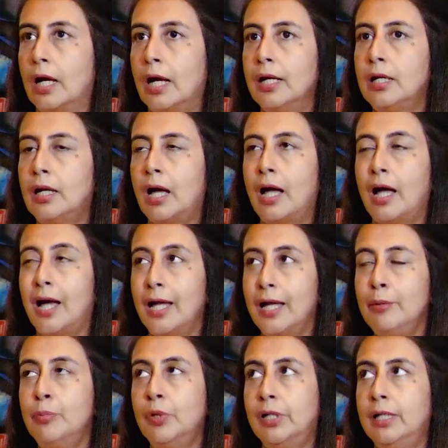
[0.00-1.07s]
I
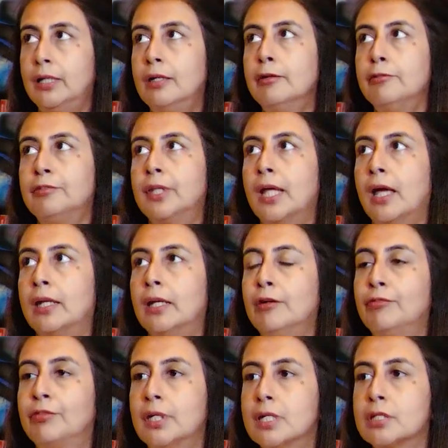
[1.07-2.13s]
believe that
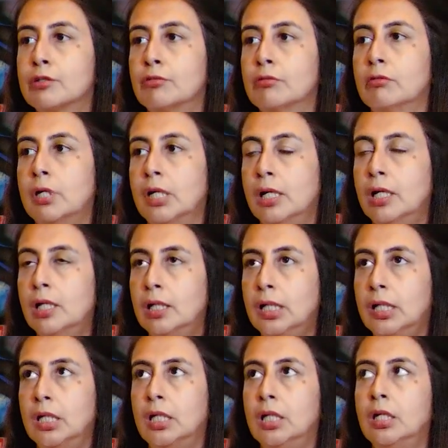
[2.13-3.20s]
if there's a
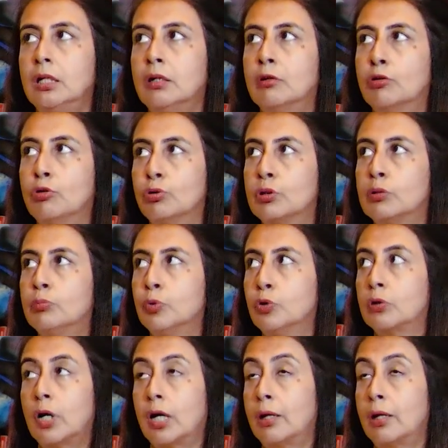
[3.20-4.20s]
really good book,